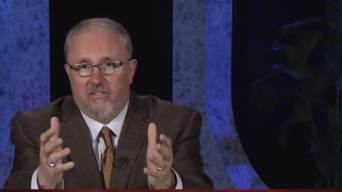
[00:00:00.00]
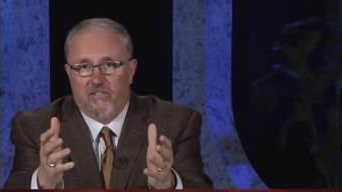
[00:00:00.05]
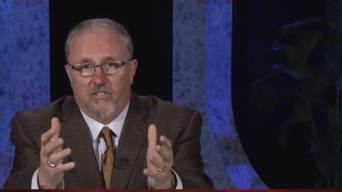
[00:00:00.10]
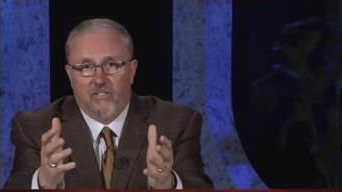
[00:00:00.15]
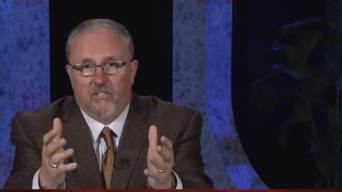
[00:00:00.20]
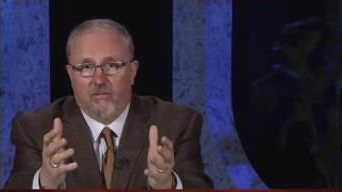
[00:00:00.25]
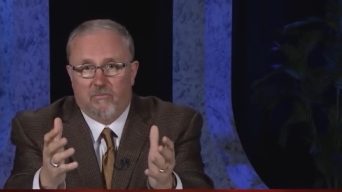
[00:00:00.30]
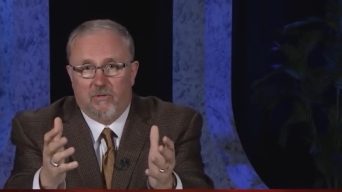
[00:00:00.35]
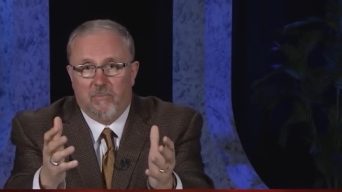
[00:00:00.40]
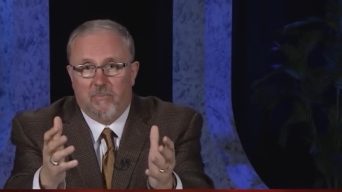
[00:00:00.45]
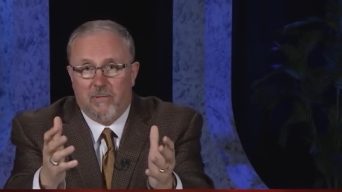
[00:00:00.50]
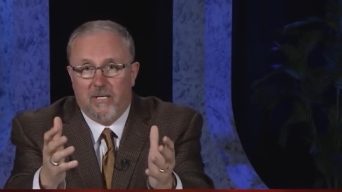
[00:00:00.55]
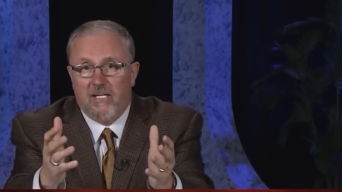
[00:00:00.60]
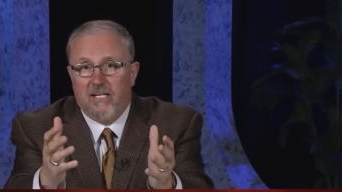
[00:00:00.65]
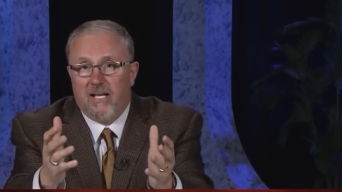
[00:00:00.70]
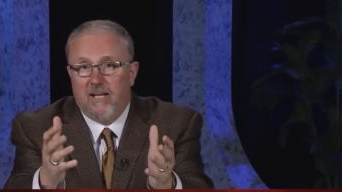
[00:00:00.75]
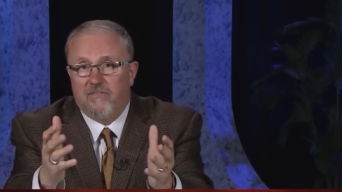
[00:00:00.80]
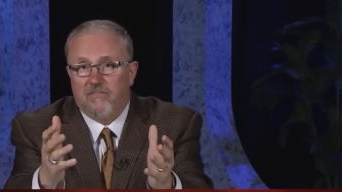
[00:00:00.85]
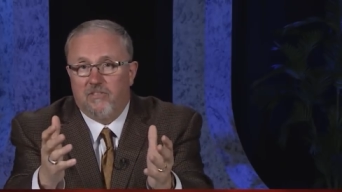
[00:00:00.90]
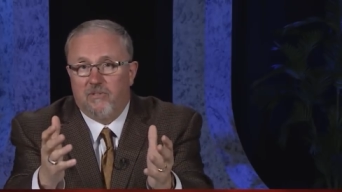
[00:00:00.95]
You can repeat
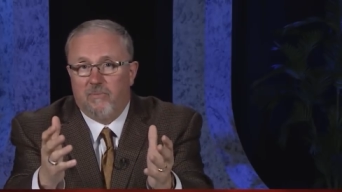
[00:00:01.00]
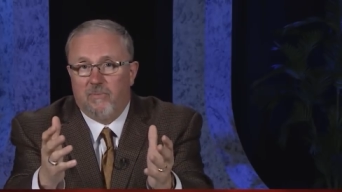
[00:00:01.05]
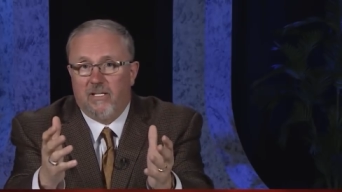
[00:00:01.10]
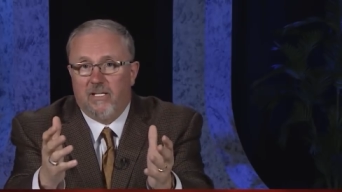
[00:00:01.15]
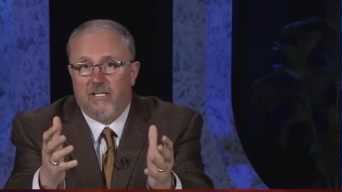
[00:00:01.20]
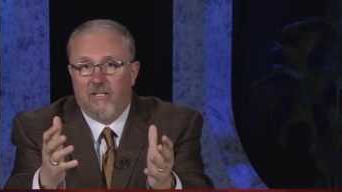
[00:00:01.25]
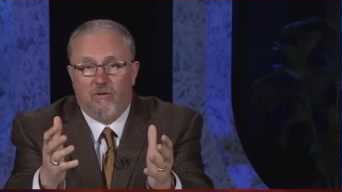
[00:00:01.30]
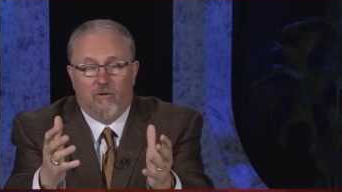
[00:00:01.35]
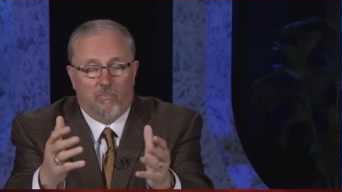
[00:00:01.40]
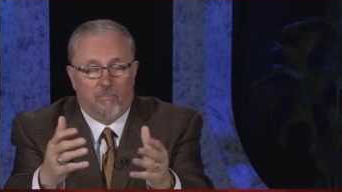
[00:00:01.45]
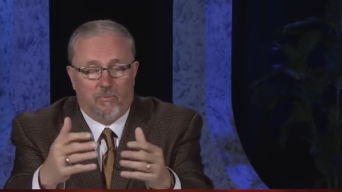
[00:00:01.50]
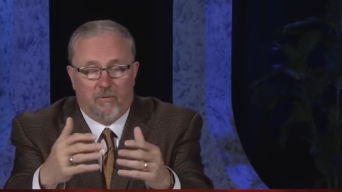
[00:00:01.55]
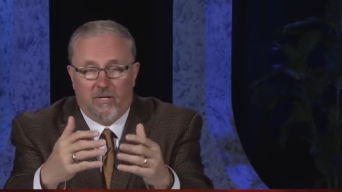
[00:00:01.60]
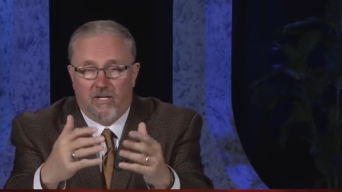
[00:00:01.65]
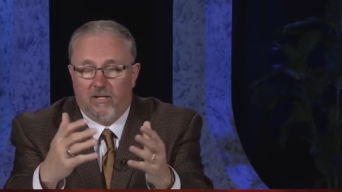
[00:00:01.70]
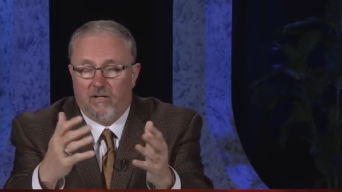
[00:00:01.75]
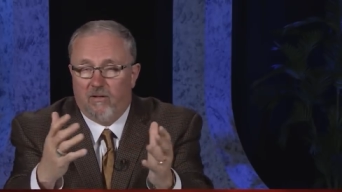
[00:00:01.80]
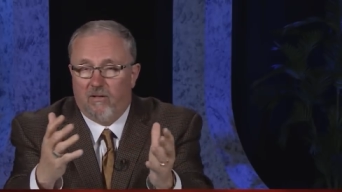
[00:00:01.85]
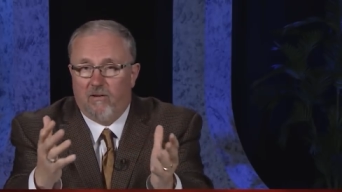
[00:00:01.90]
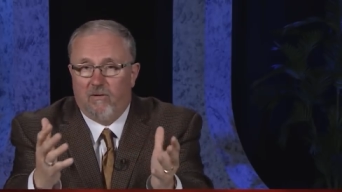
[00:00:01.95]
after me or pray
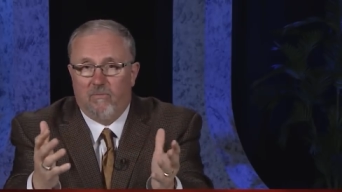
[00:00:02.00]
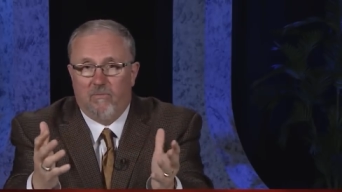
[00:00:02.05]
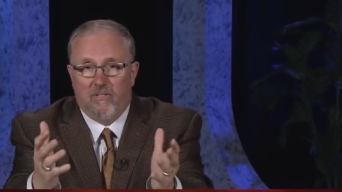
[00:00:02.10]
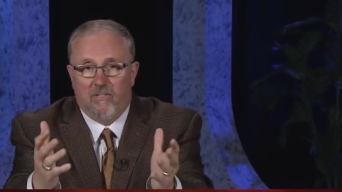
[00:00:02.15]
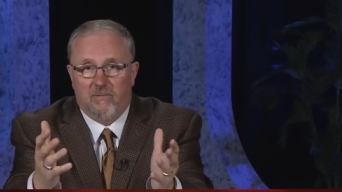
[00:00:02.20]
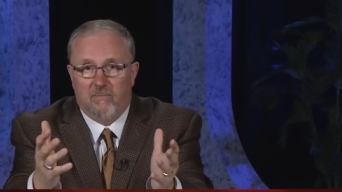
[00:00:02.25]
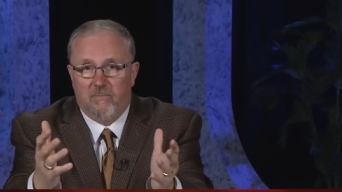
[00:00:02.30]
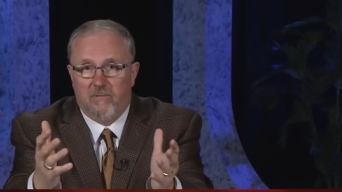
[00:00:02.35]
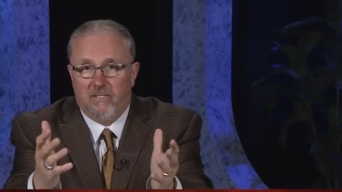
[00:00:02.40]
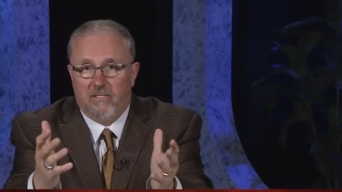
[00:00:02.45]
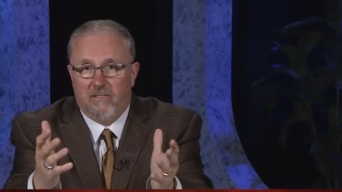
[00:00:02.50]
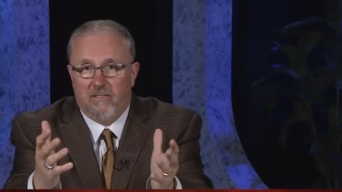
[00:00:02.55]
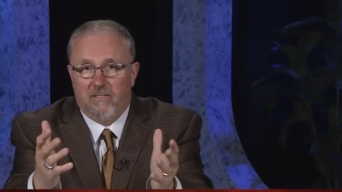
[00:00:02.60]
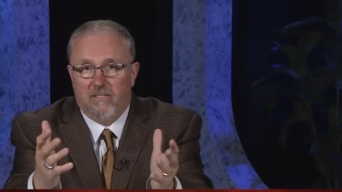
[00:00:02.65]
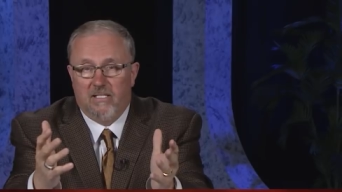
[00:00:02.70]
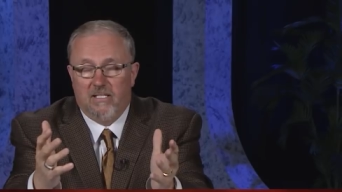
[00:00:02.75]
along with me.